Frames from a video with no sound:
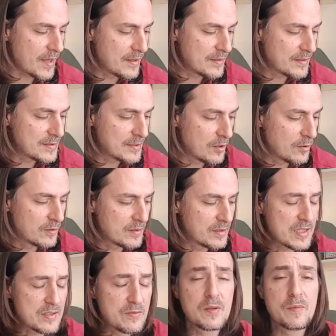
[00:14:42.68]
So
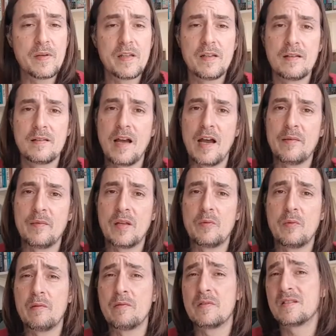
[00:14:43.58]
this would be the time
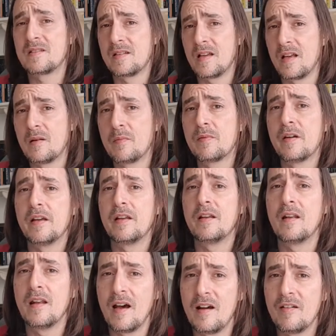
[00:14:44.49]
that we would
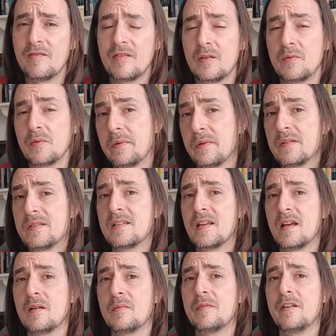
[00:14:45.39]
celebrate love, that we would
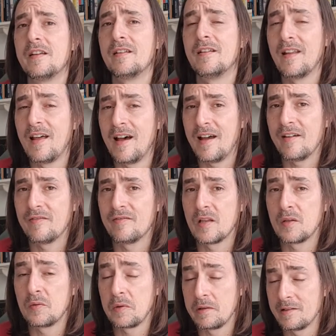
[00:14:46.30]
celebrate life,
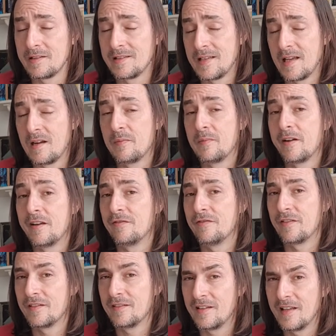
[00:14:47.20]
that we would celebrate
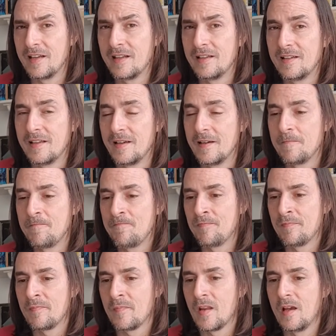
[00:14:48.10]
fertility
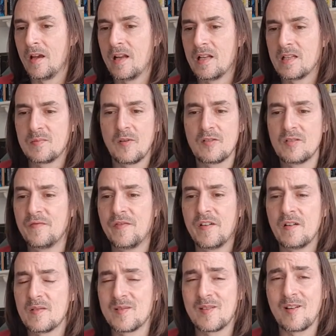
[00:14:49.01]
in its most
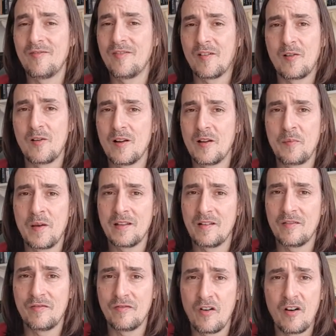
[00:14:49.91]
philosophical and
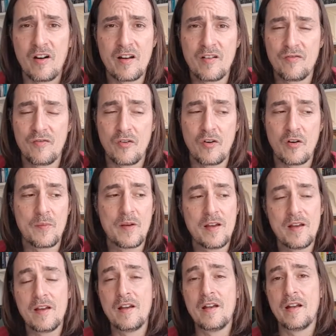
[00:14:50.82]
metaphoric form,
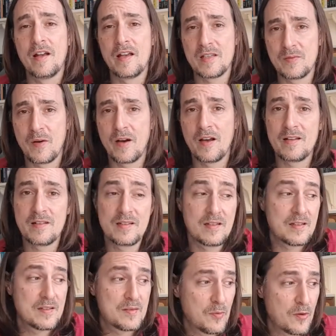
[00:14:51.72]
as well as
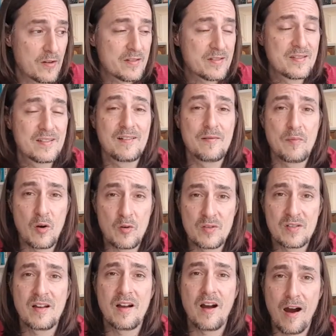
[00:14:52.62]
in its most,
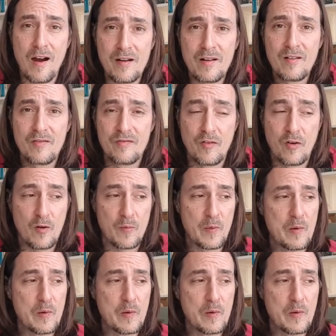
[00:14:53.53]
most carnal form.